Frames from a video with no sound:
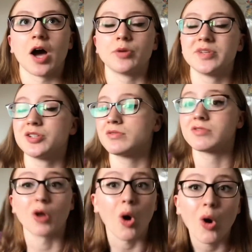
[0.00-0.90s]
I'll be doing
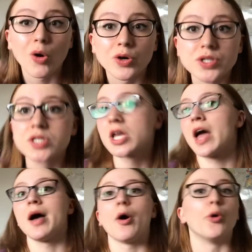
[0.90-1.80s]
vlogs,
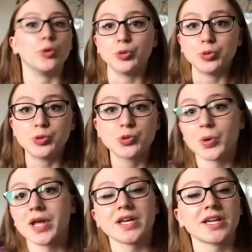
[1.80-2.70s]
hauls
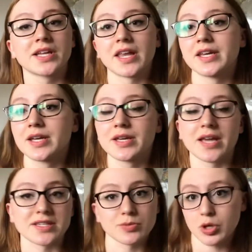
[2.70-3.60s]
when I like
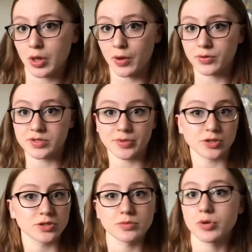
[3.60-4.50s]
get some clothes. I'll be
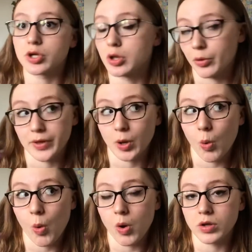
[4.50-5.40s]
doing some clothing
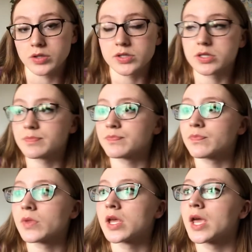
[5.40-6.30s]
hauls
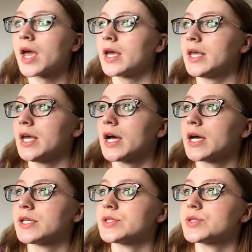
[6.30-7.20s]

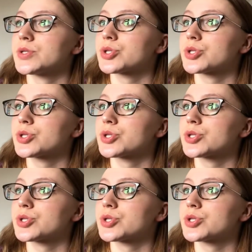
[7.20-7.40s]
and